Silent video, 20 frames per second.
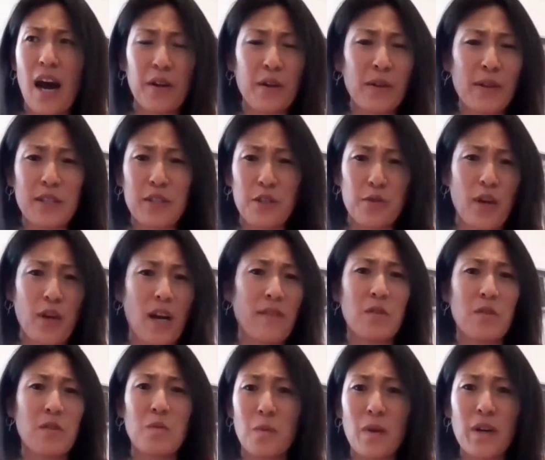you like to
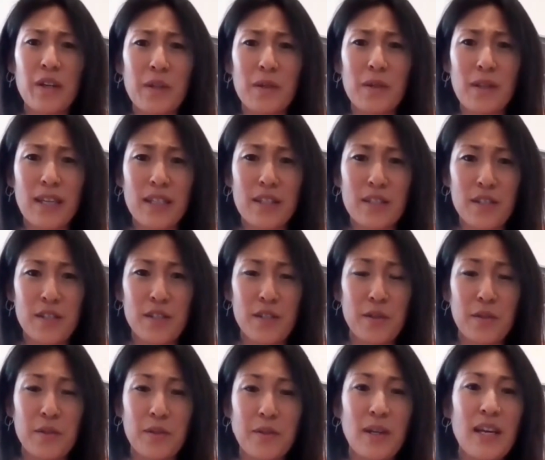travel, what you like to
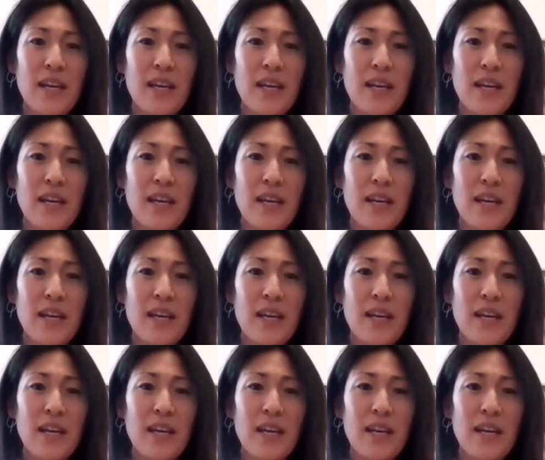do,